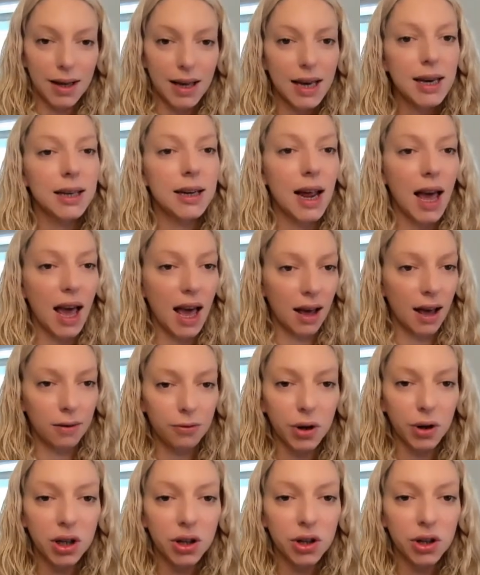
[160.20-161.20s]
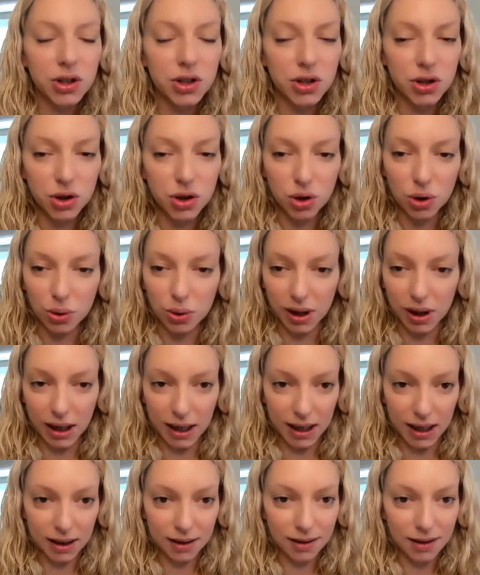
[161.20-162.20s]
in every good
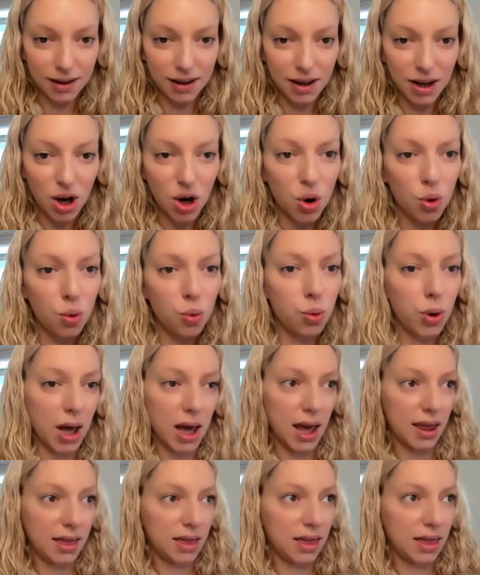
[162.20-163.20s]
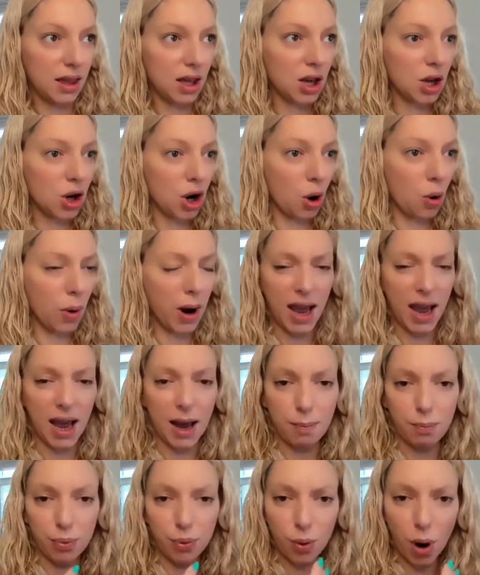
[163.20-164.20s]
story with,
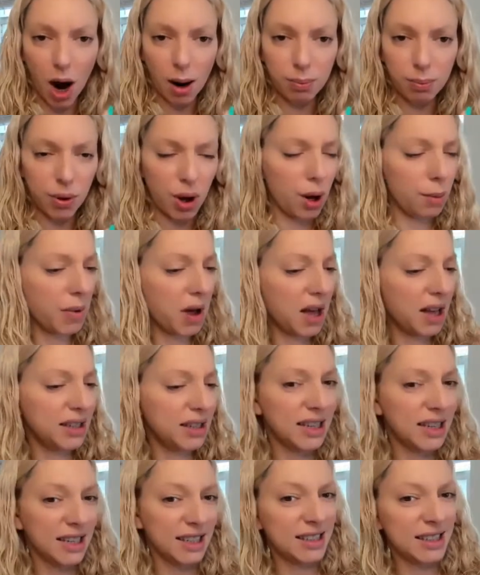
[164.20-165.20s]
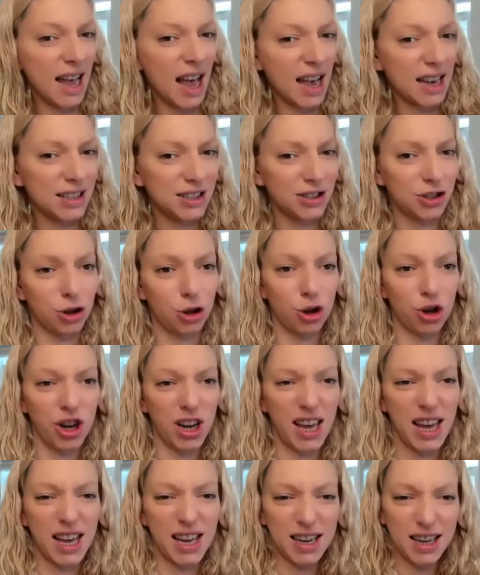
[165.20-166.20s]
a problem, a
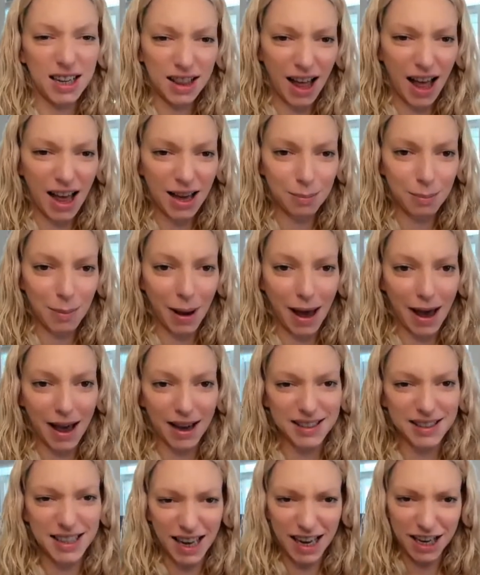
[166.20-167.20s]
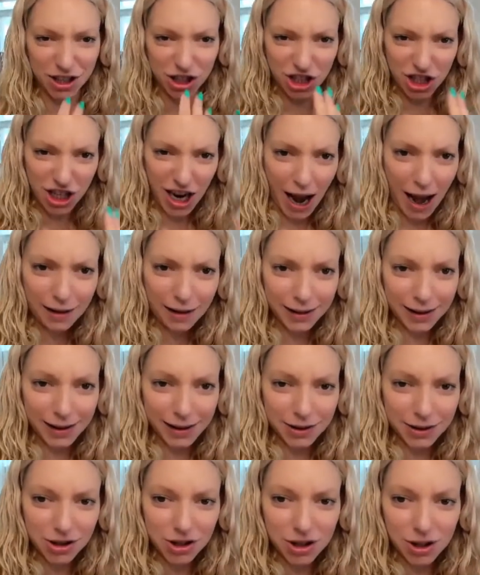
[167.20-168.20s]
disaster, a climax, a
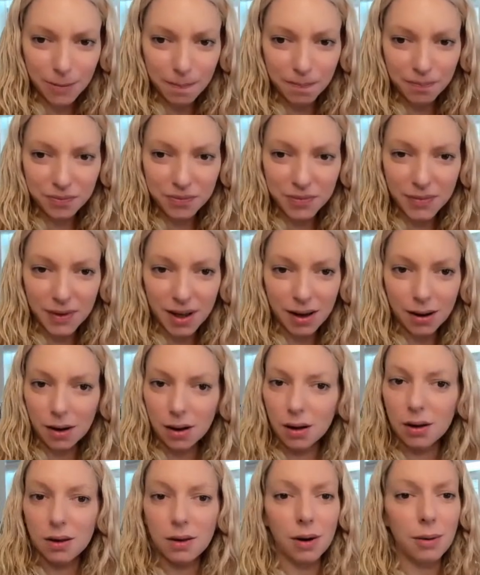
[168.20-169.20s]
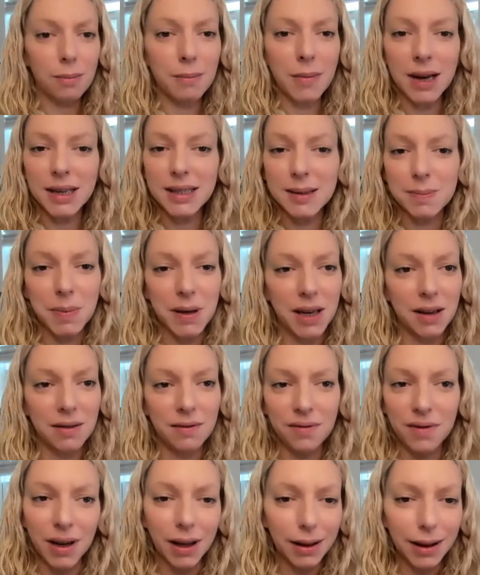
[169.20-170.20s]
challenge, there must be a
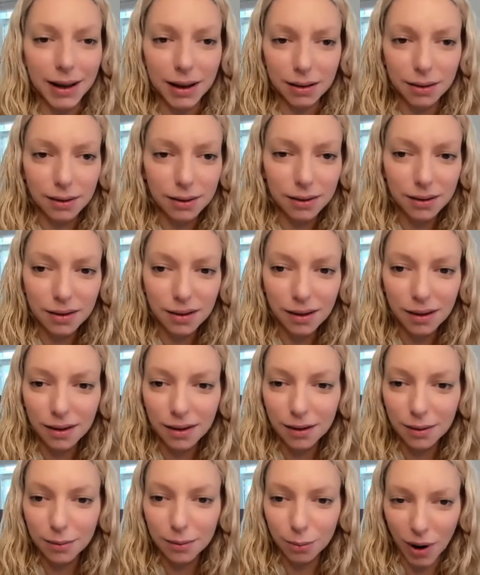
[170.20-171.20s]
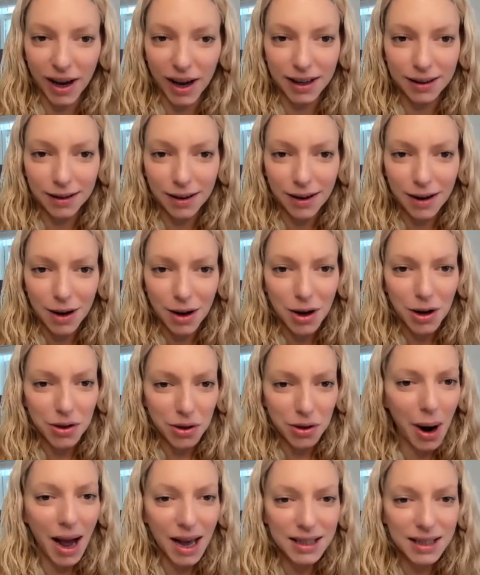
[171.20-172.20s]
villain, right?
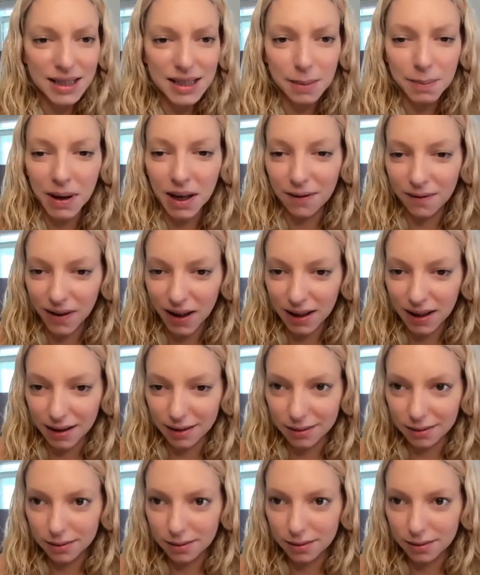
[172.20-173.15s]
There has to be a villain.